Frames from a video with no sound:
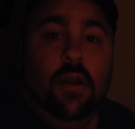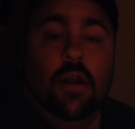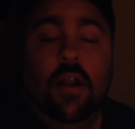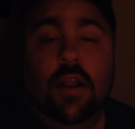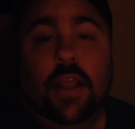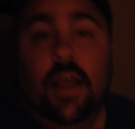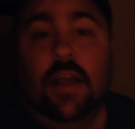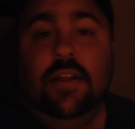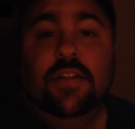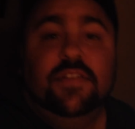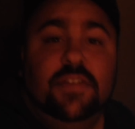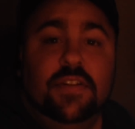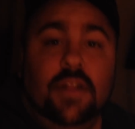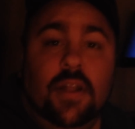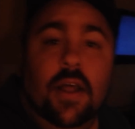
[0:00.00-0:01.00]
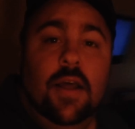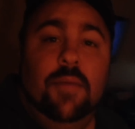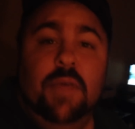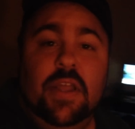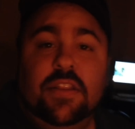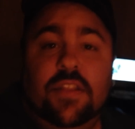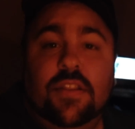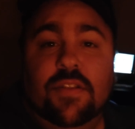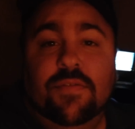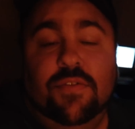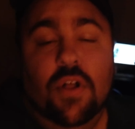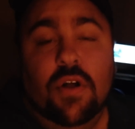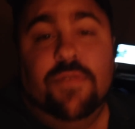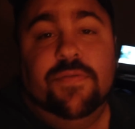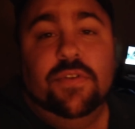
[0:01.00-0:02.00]
Alright guys, I'm ending the
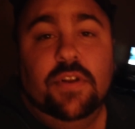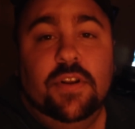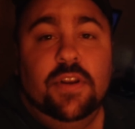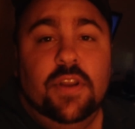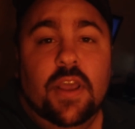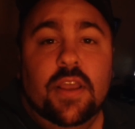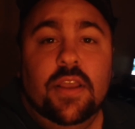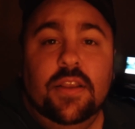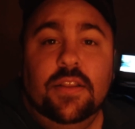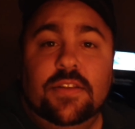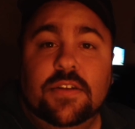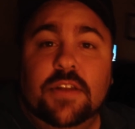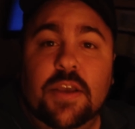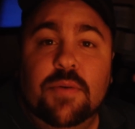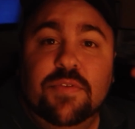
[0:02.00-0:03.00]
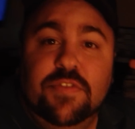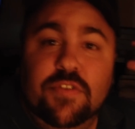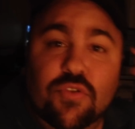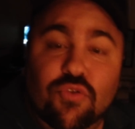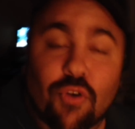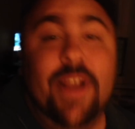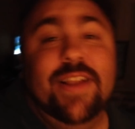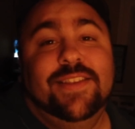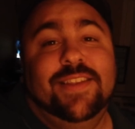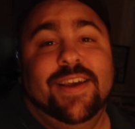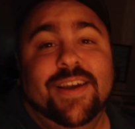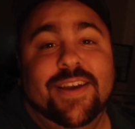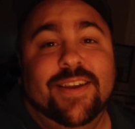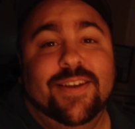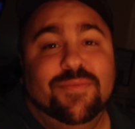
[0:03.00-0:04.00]
vlog for today. Today was a great
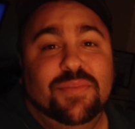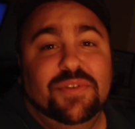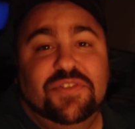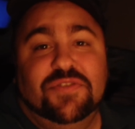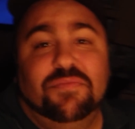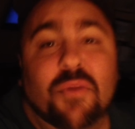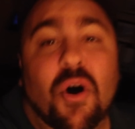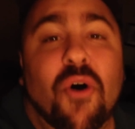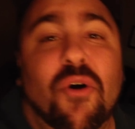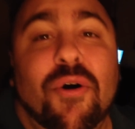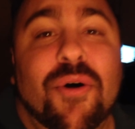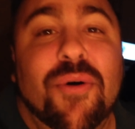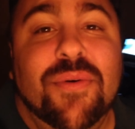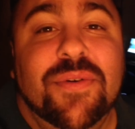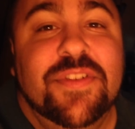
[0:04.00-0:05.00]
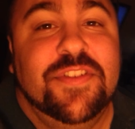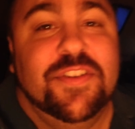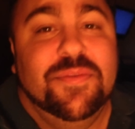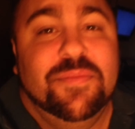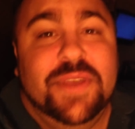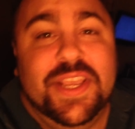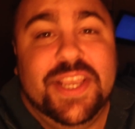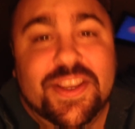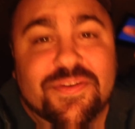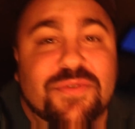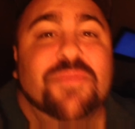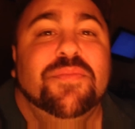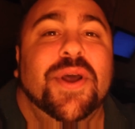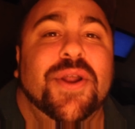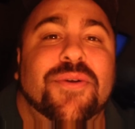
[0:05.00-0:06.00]
day, but tomorrow is going to be
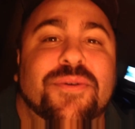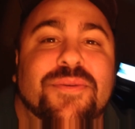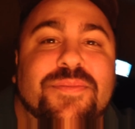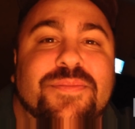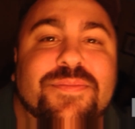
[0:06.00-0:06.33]
even better.